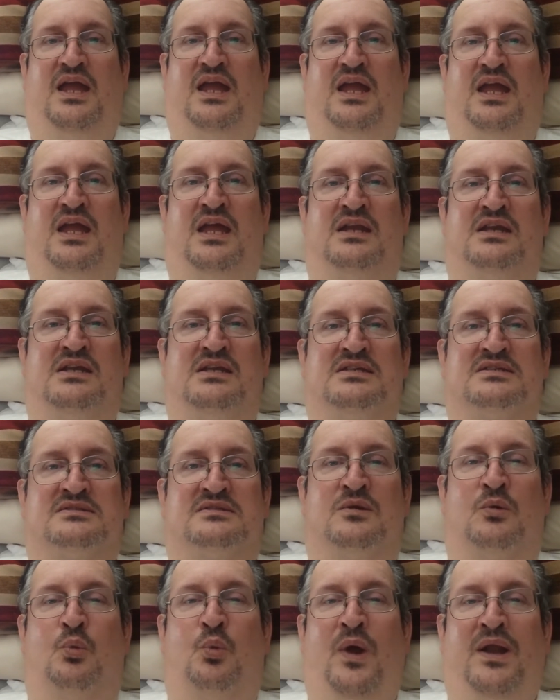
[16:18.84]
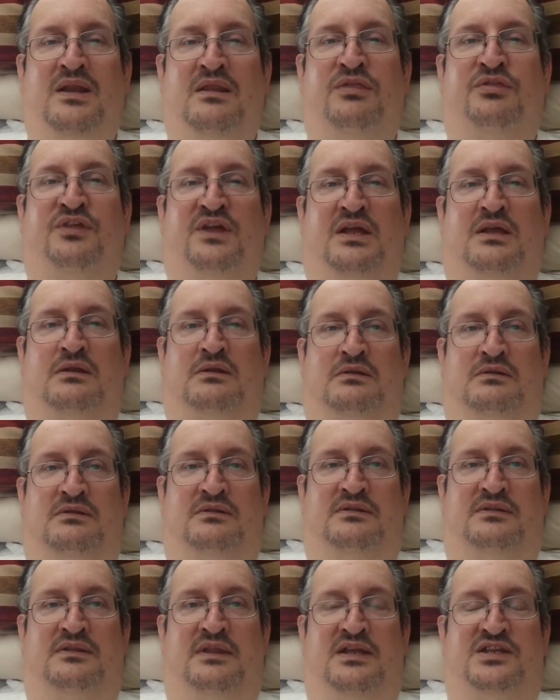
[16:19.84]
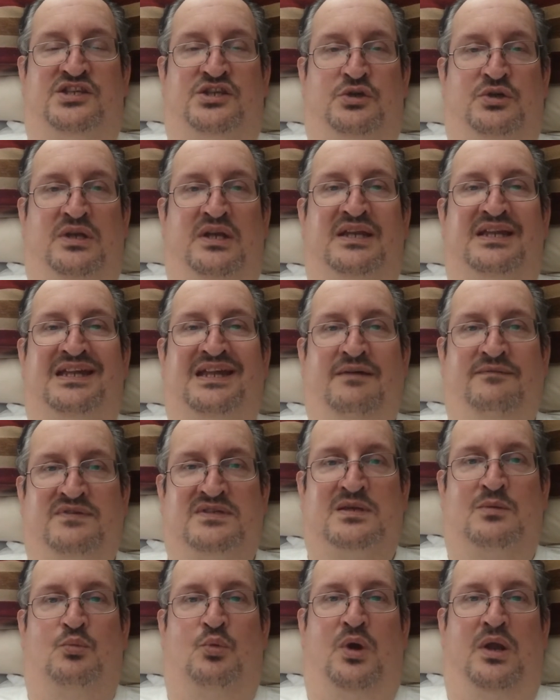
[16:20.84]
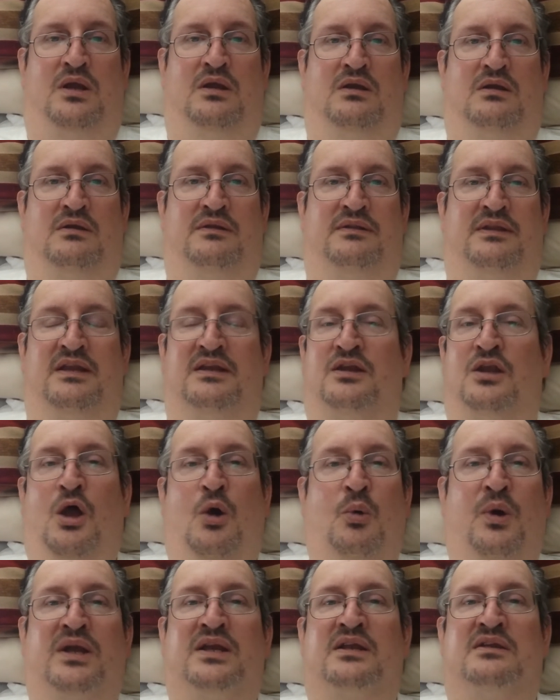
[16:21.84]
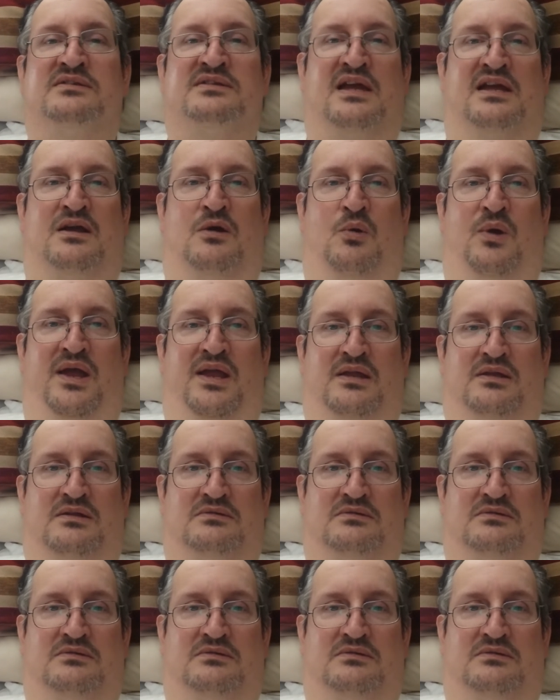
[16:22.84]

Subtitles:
It is the one thing that you can give someone that no one can take away.